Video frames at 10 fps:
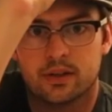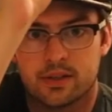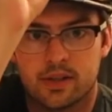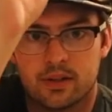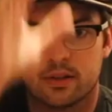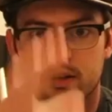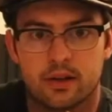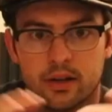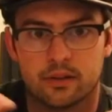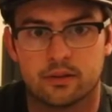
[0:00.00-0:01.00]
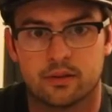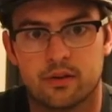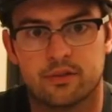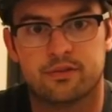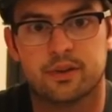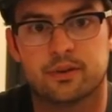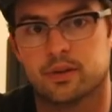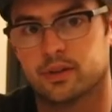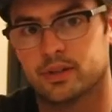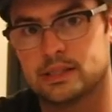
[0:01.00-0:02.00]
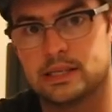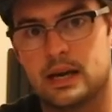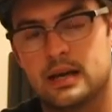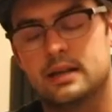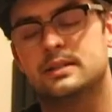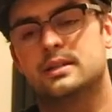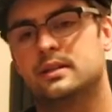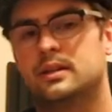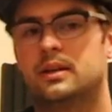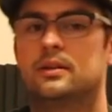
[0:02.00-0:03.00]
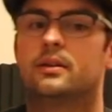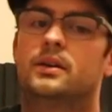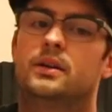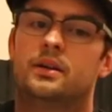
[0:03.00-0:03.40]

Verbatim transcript: the center and low flute on the sides, and then